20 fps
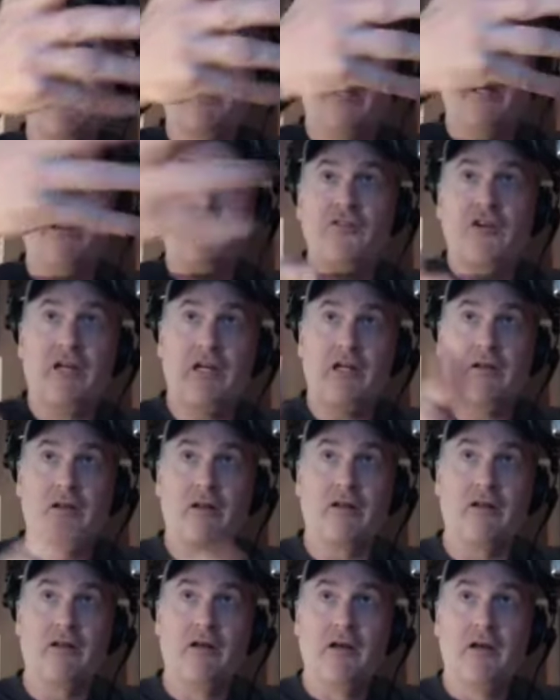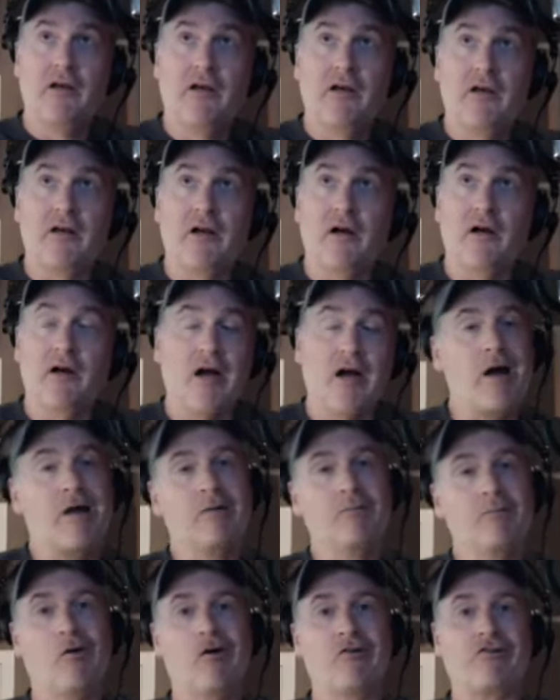Dean, and howdy
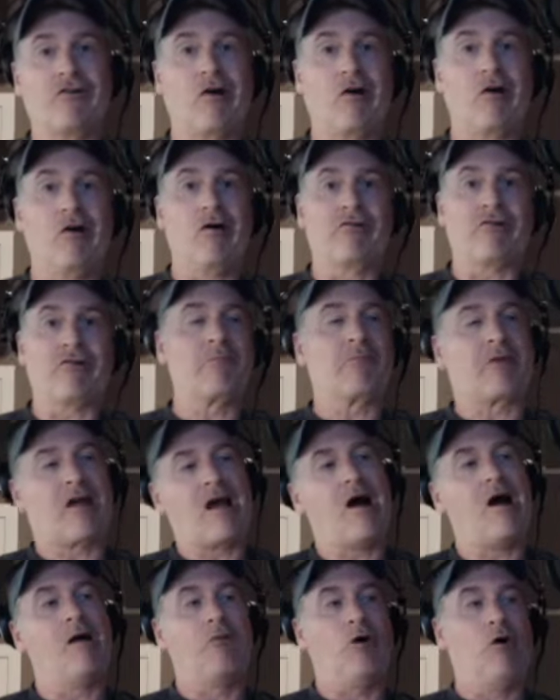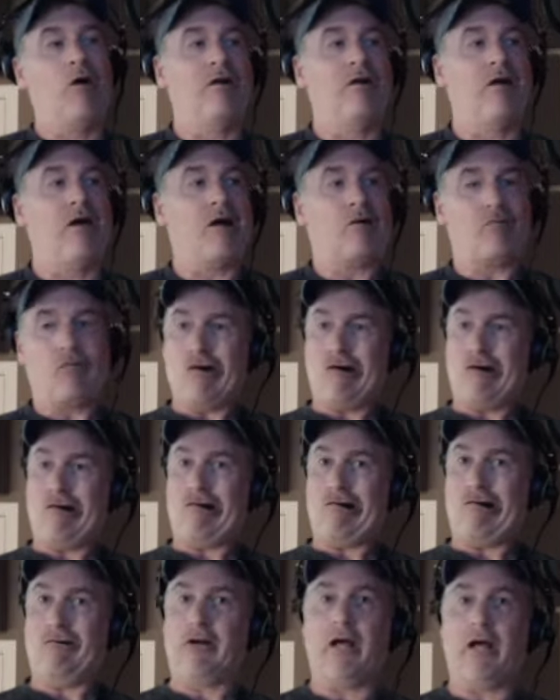boys and girls, I'm Cowboy Dick,
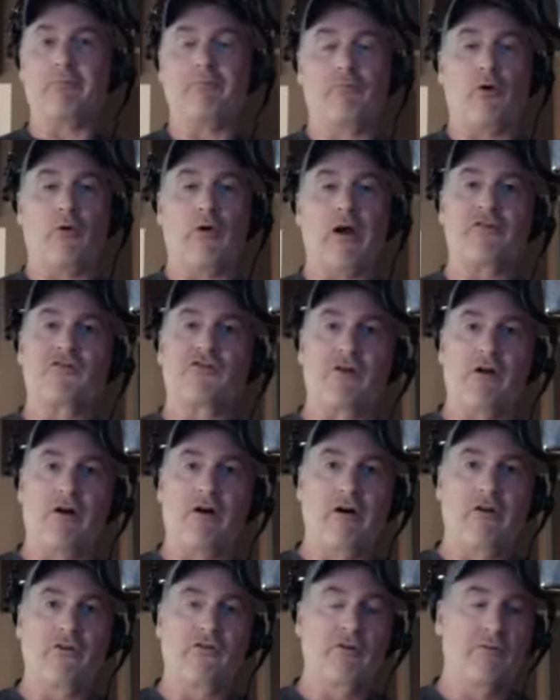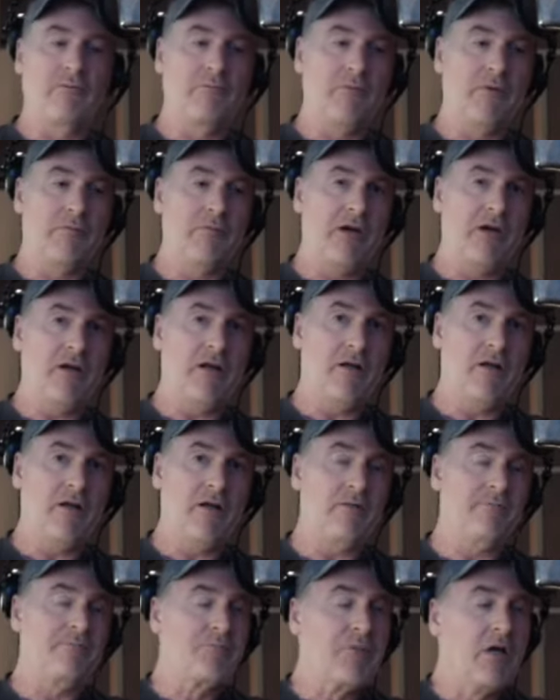woo! And I'd write songs and be an
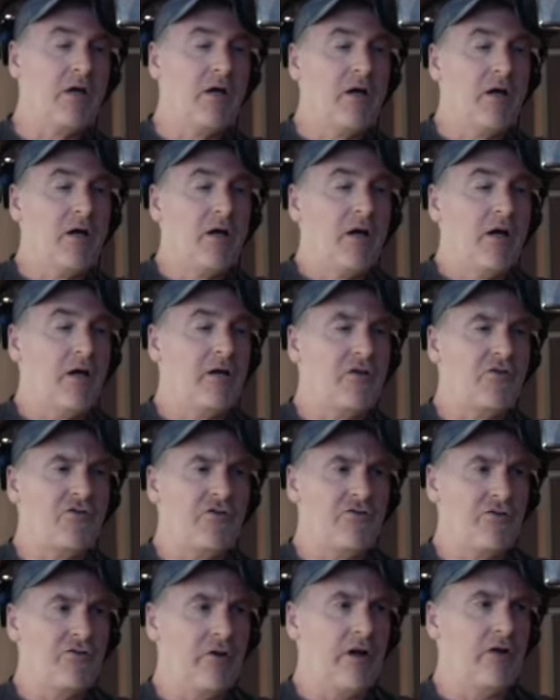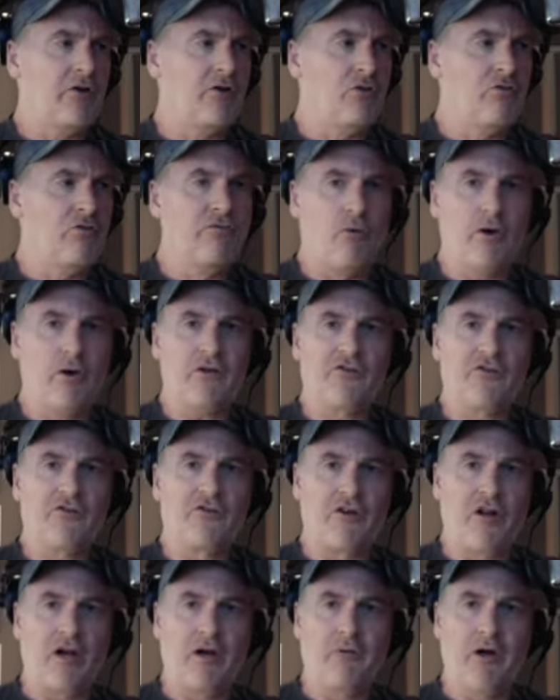idiot. And he said, "You know how to do voices?"
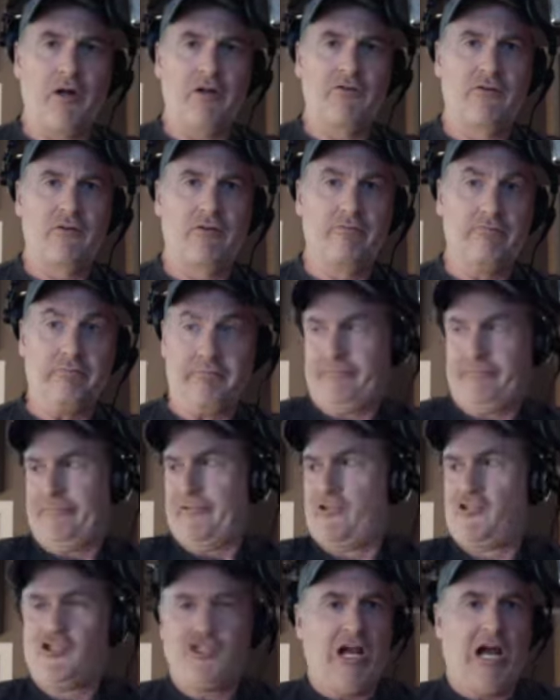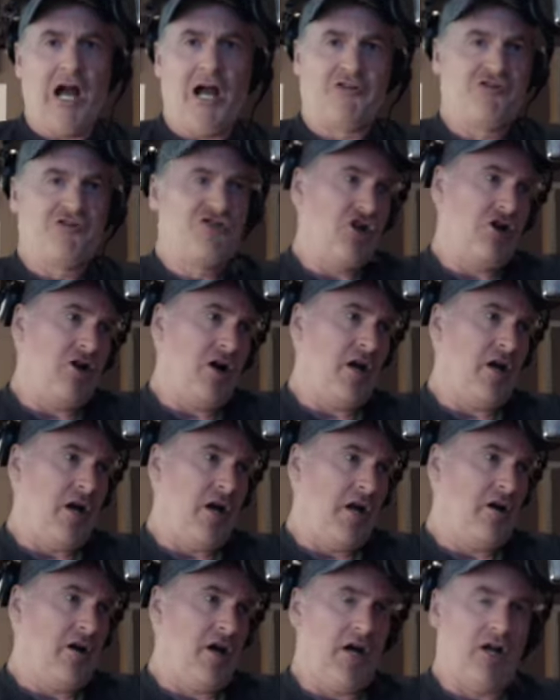And I went, "Yeah, sure.
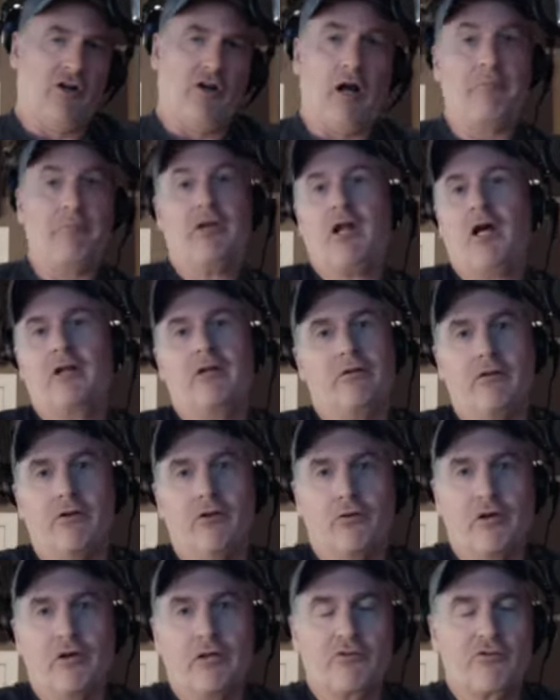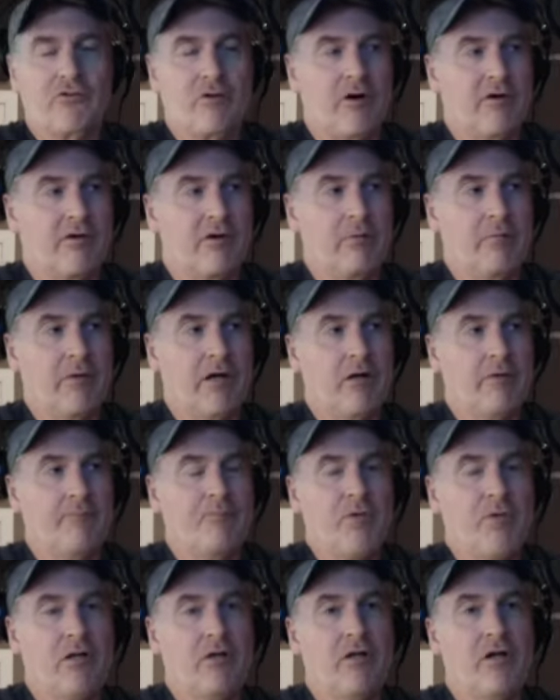I know how to." I mean, I didn't know what he was talking about.
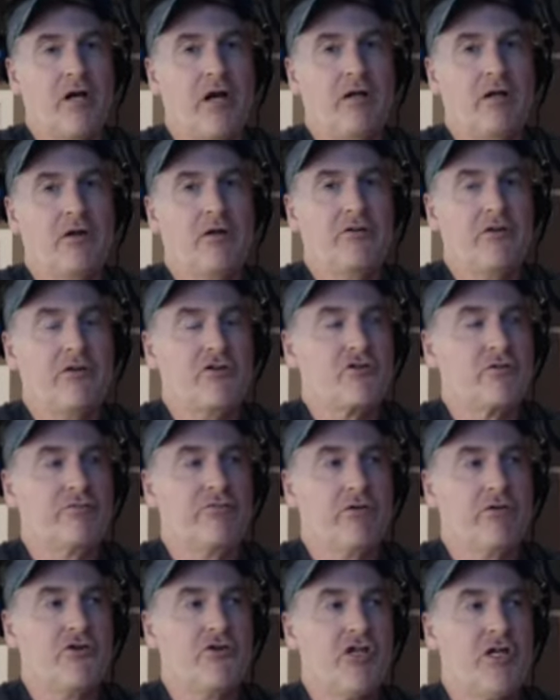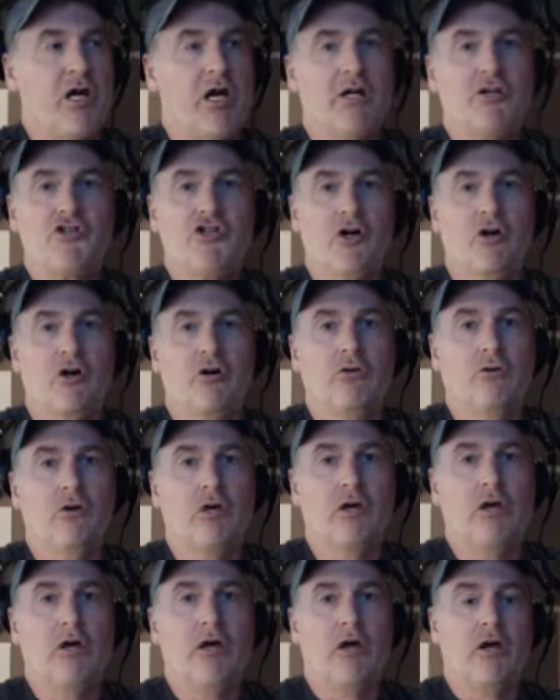And then I had an audition for G.I. Joe,
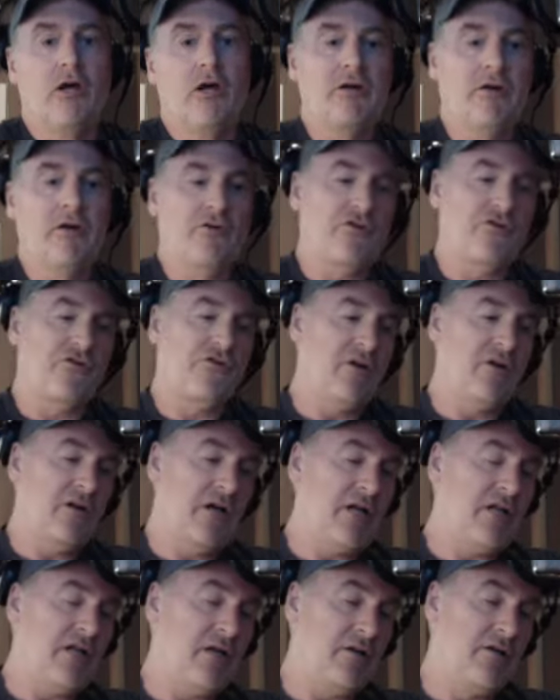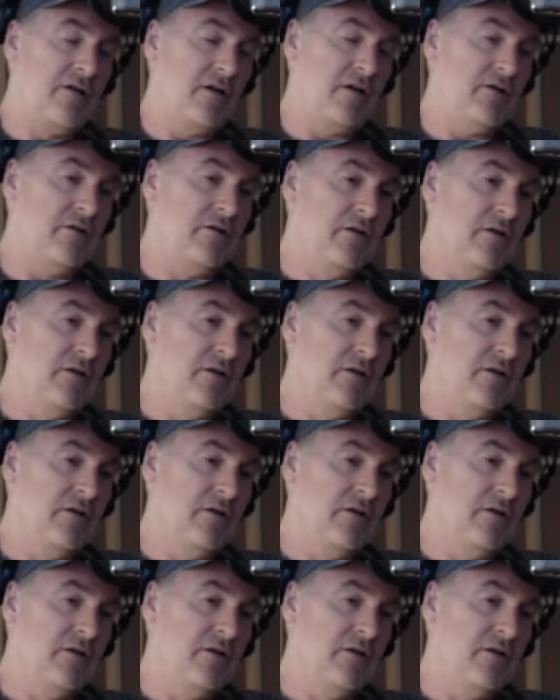and here's this Canadian kid